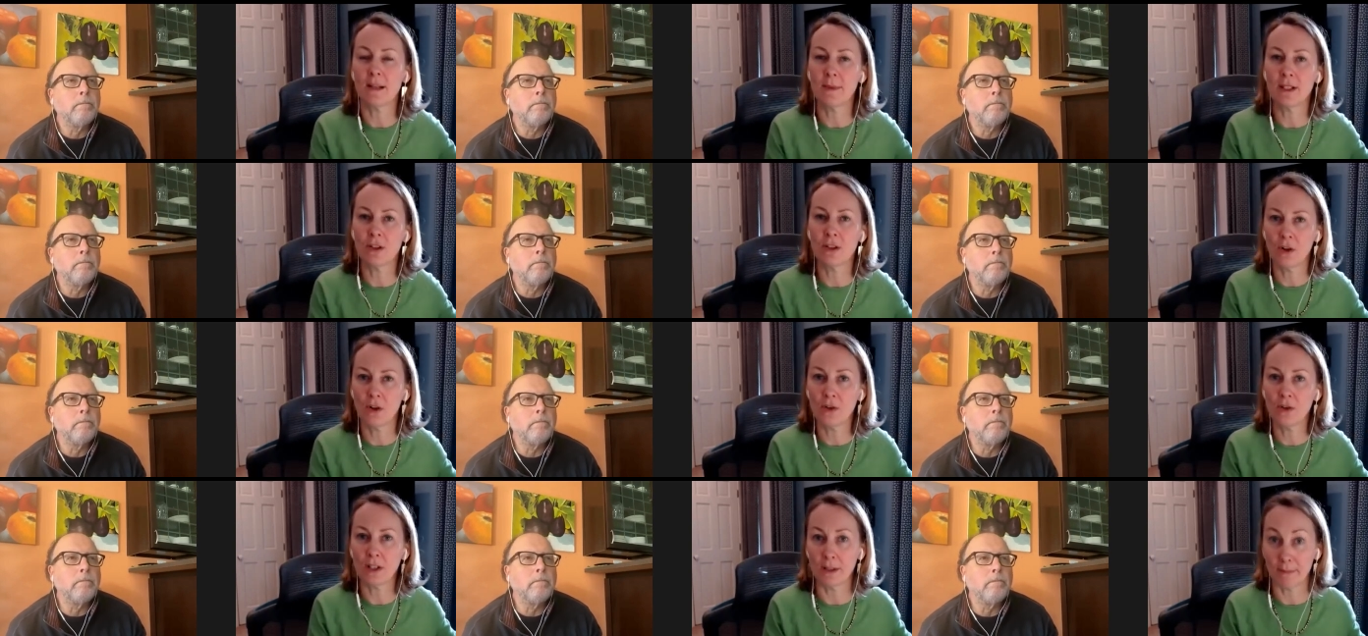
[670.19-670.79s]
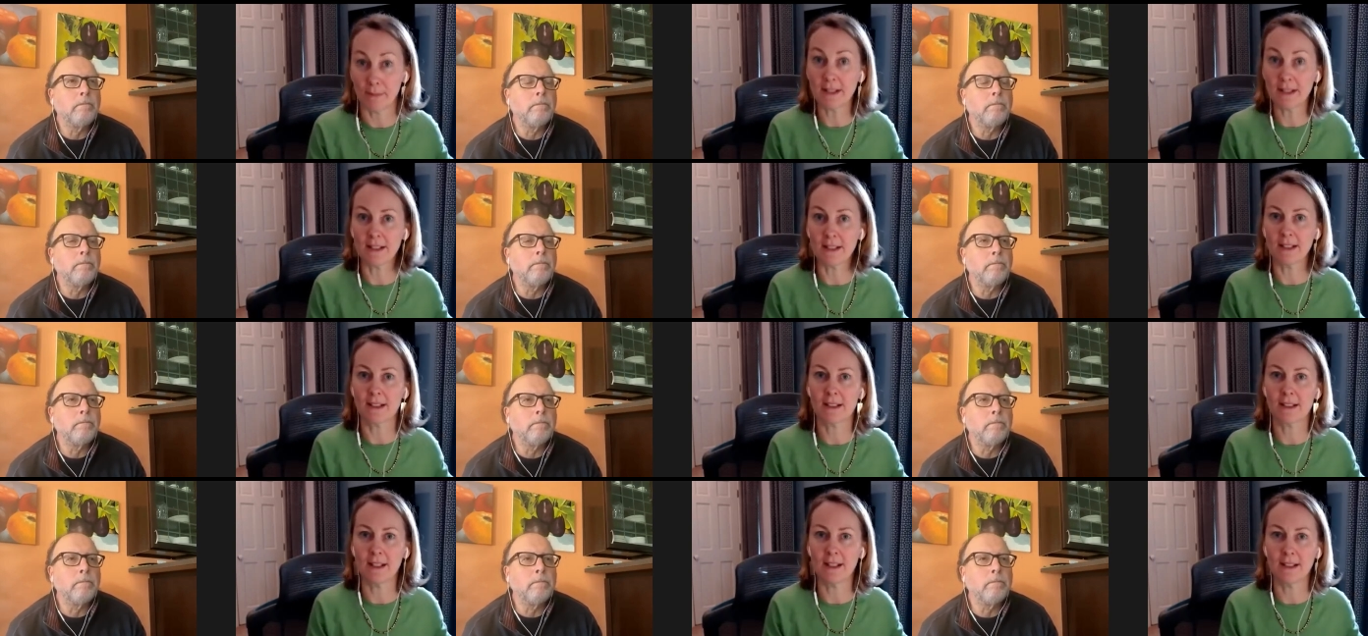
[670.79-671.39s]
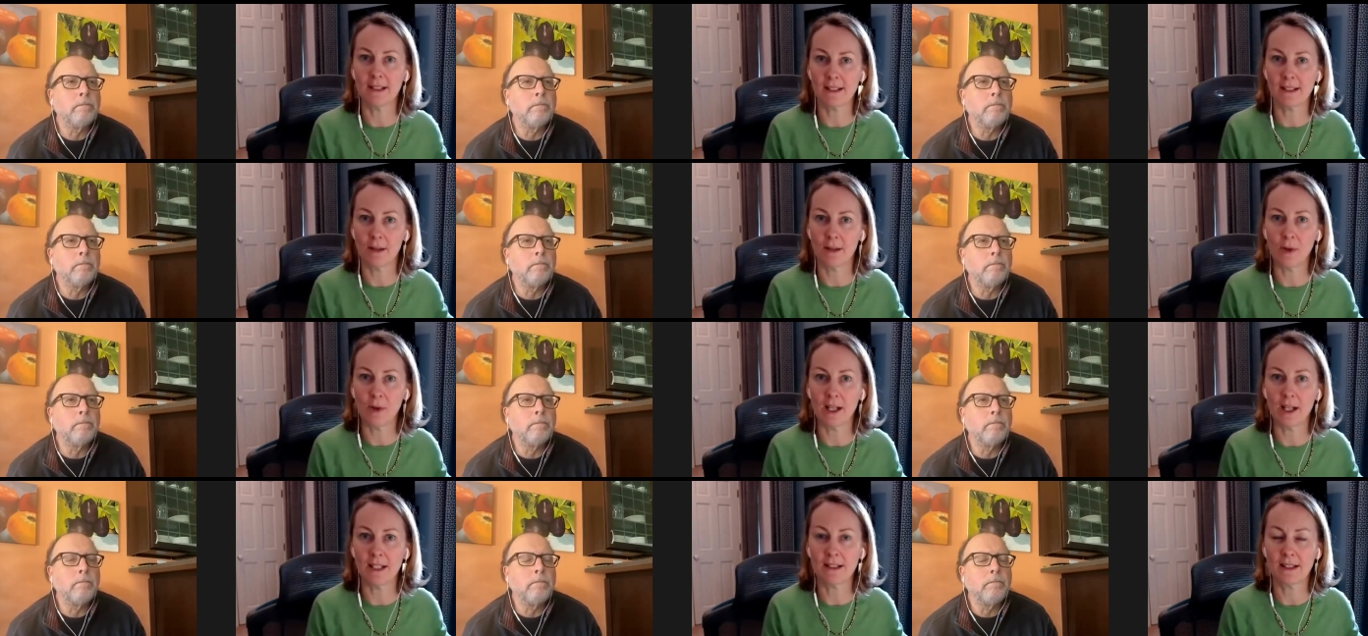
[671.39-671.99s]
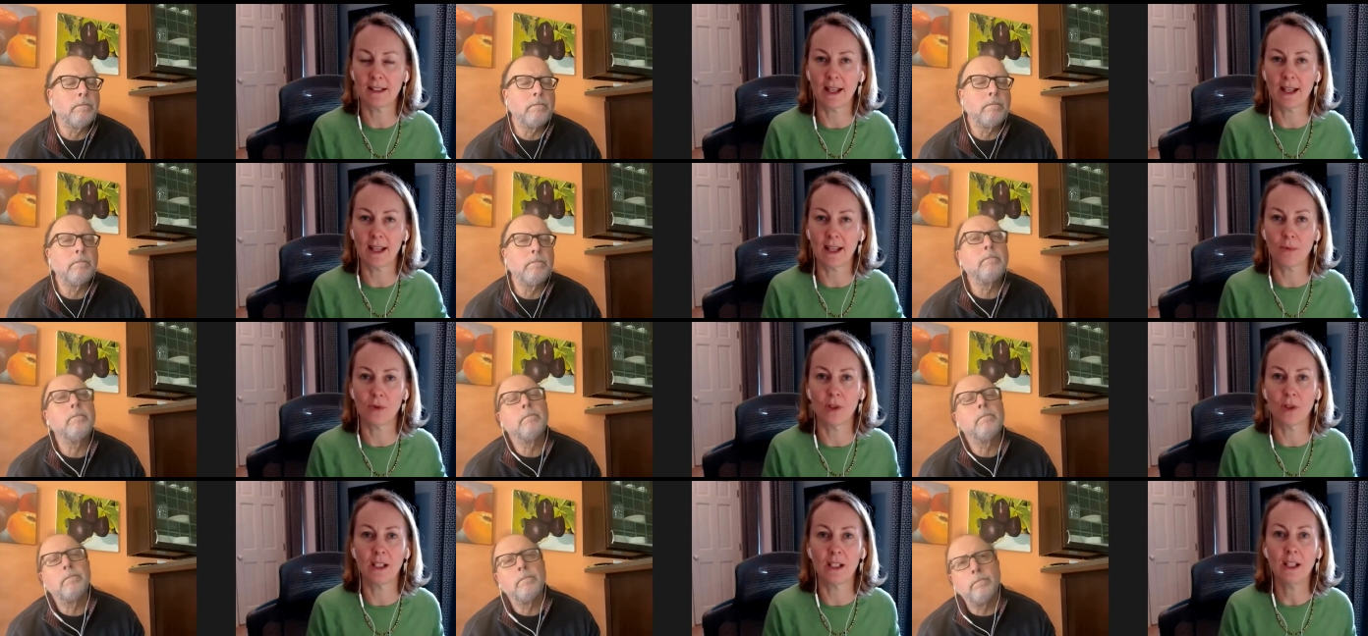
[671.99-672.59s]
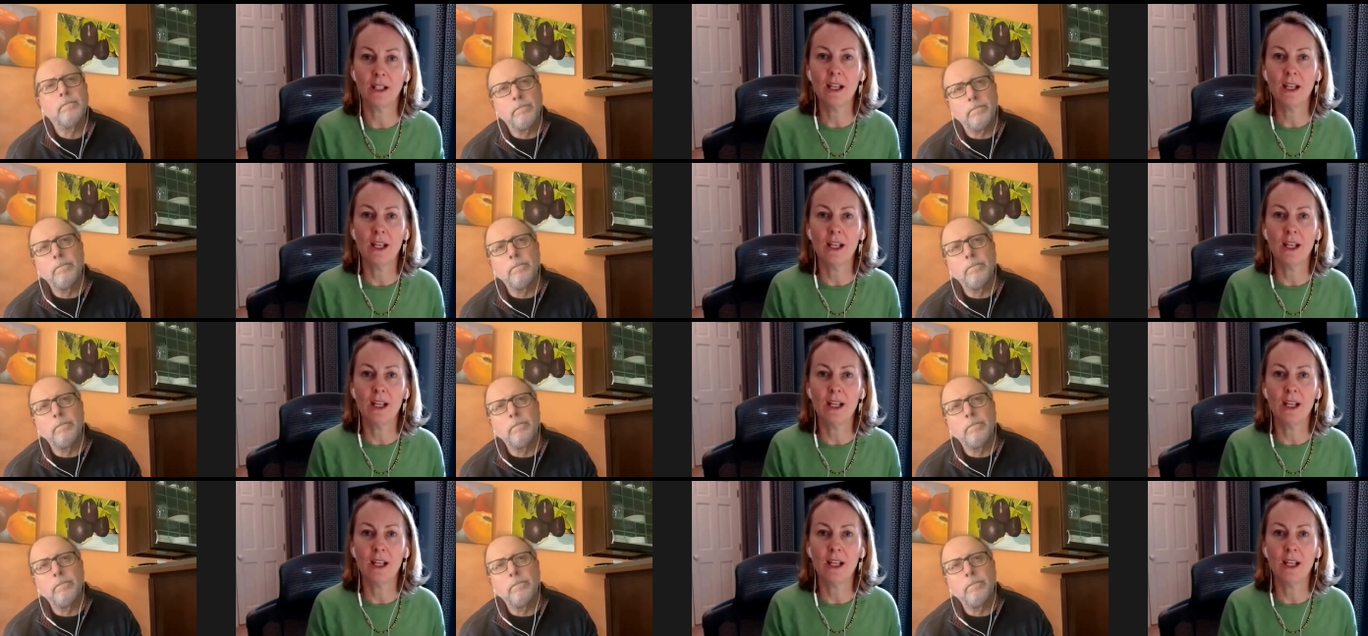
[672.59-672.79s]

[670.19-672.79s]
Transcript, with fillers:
Speaker 1: I mean, you're owning a business in some ways at that point.